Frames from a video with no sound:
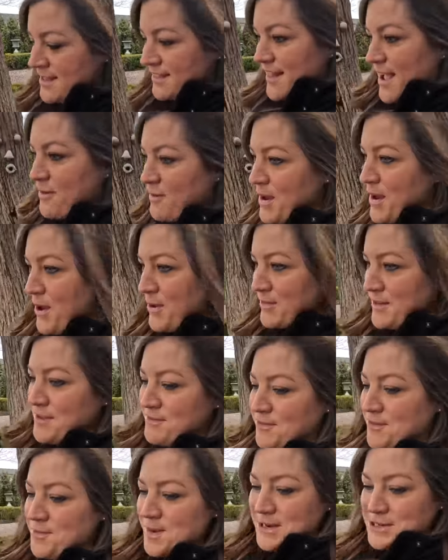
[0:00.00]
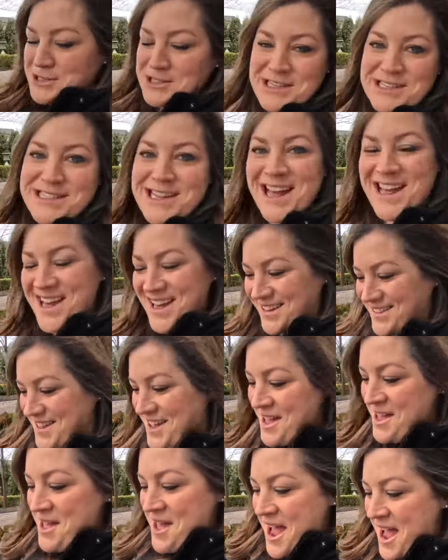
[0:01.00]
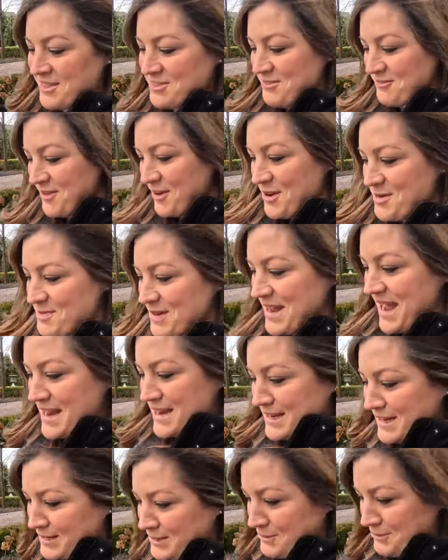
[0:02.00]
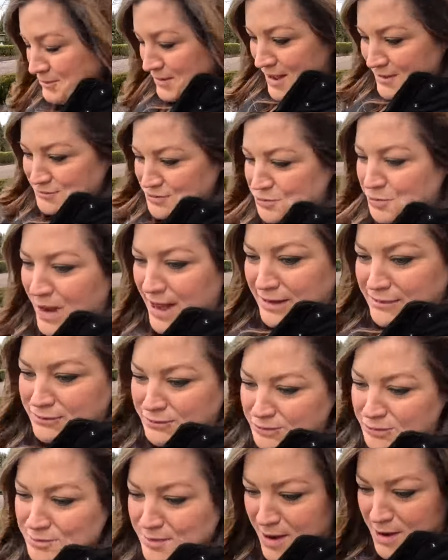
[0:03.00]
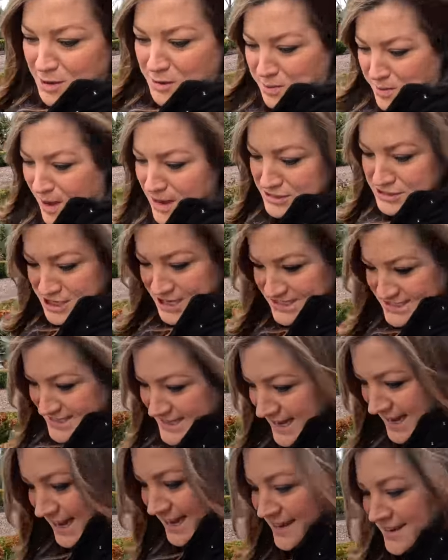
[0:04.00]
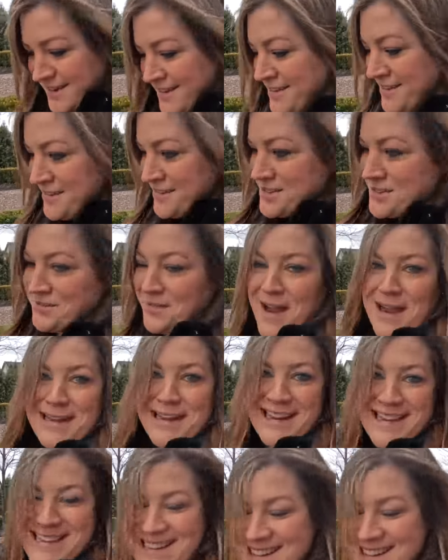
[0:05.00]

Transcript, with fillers: That way all the information is at the very beginning and you don't have to wade through my whole project today to find it.